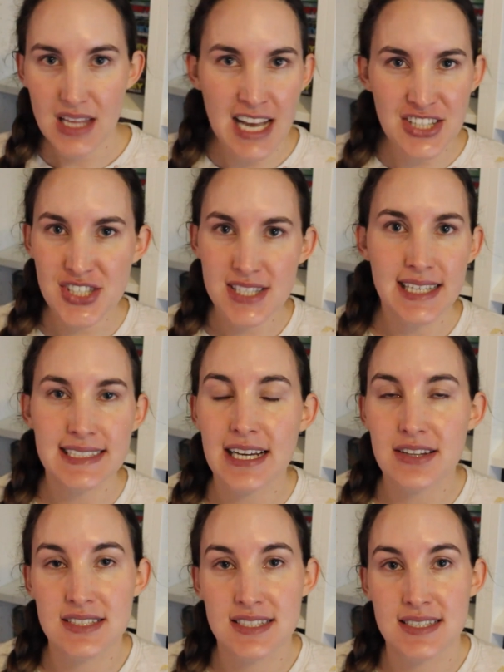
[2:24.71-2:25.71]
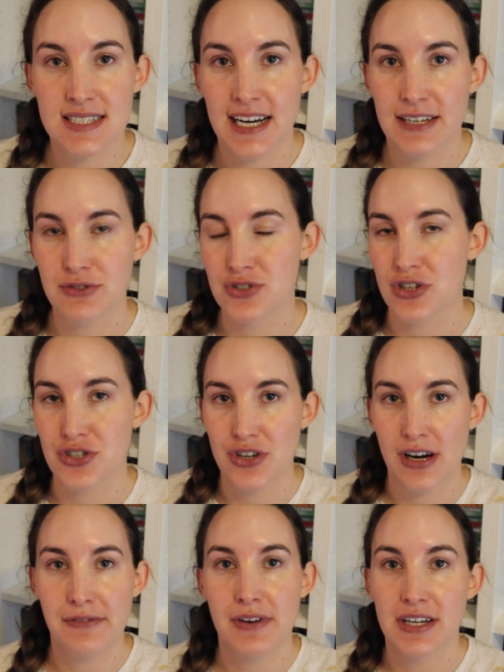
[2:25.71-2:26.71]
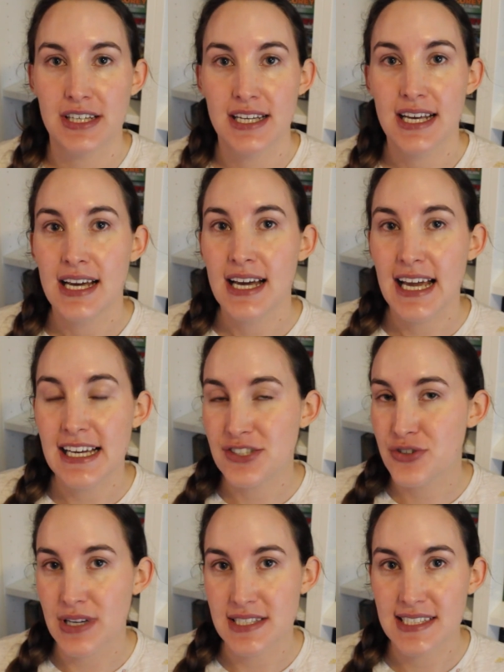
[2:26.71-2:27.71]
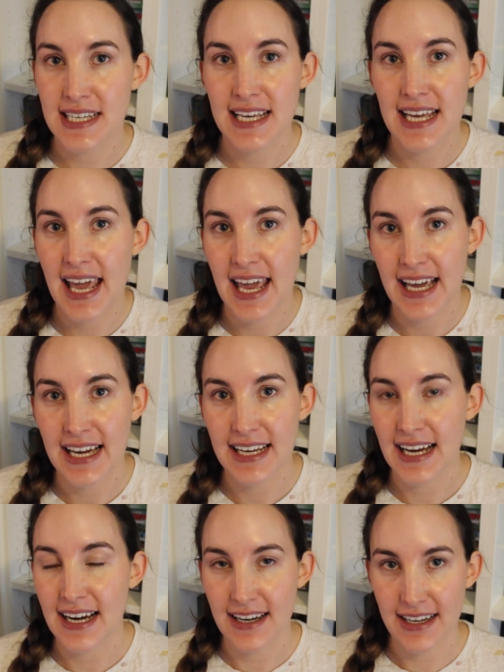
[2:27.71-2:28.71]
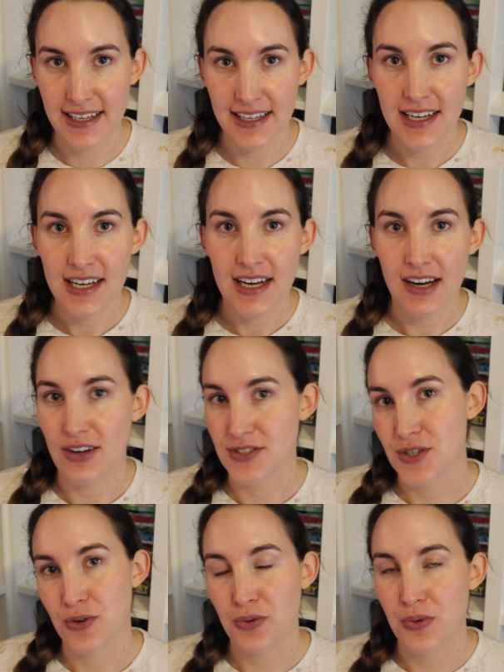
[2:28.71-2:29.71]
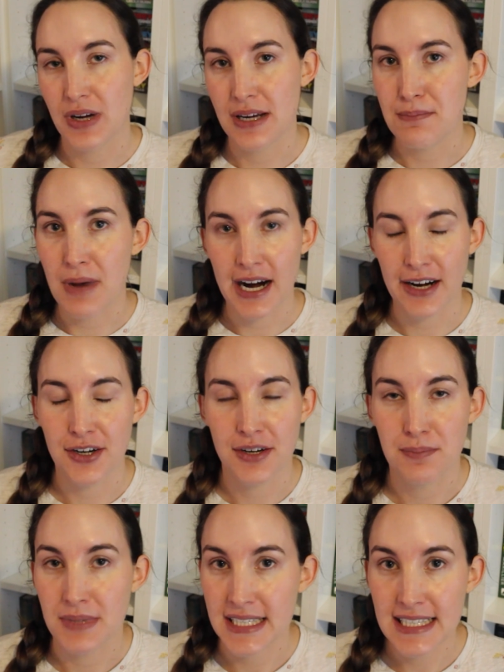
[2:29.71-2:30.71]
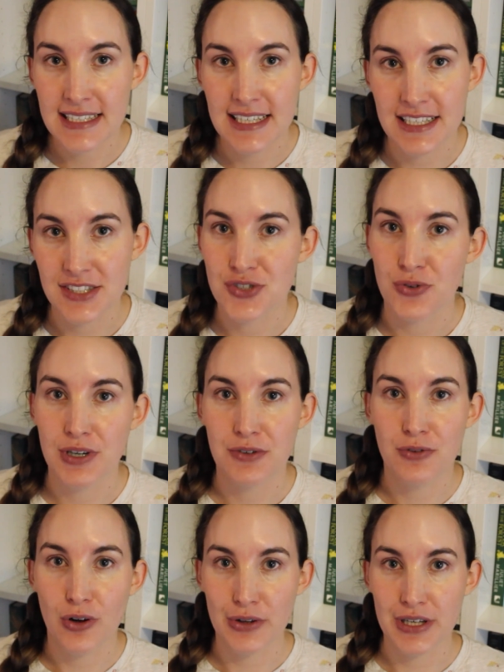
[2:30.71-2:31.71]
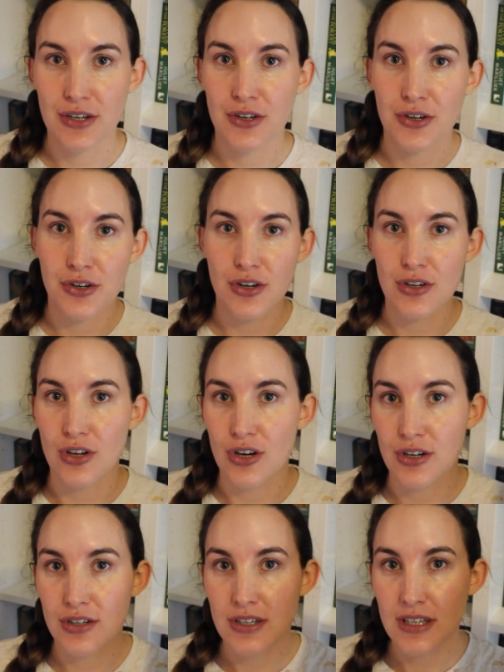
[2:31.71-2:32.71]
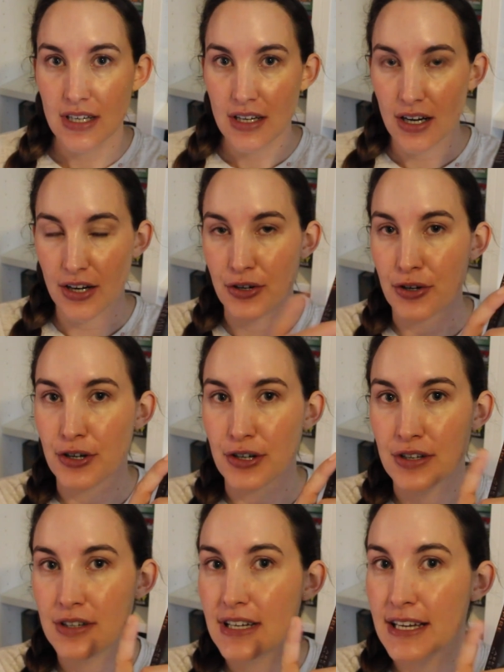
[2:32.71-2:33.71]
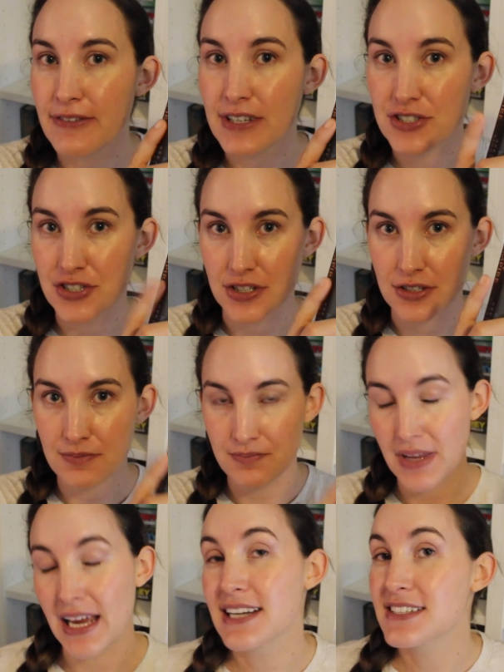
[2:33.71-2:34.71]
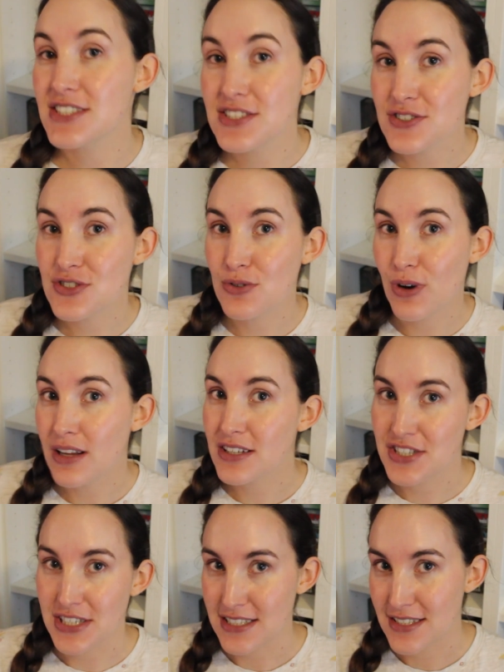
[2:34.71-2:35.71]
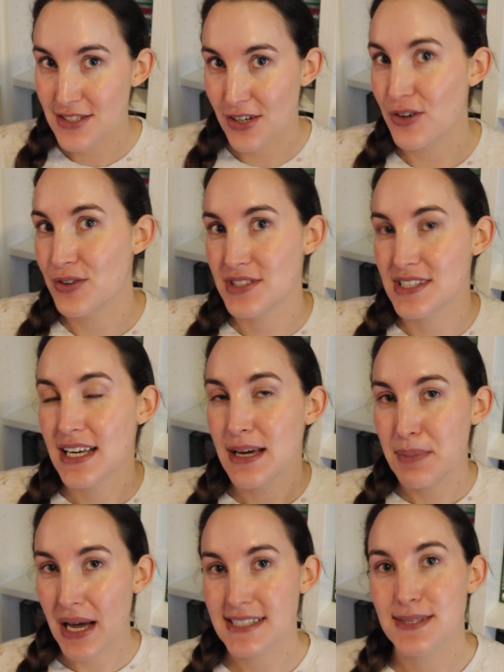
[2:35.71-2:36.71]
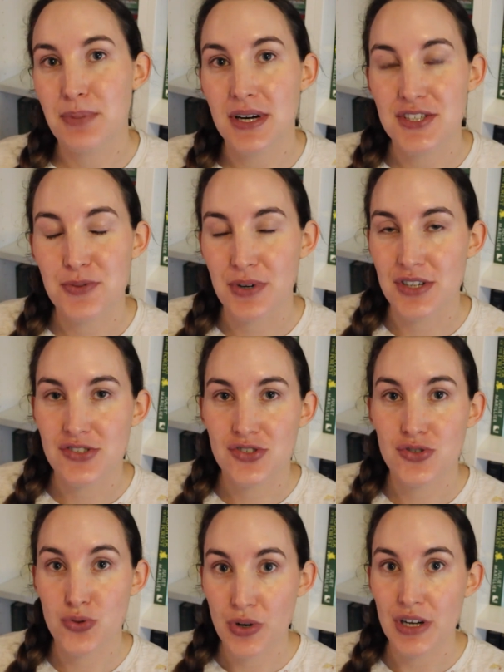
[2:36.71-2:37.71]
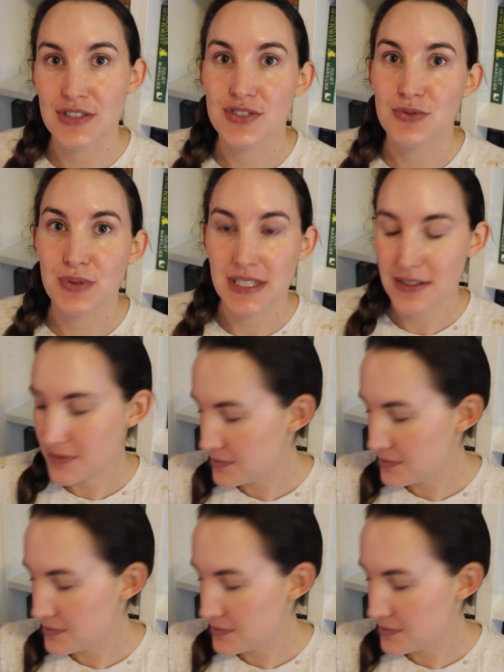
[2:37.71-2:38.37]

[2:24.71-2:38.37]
I just liked how the society was structured. I found it interesting, and I also admired Mahit and enjoyed following her along on her adventure. And it's just a duology, so it packs a punch, but it's short and sweet.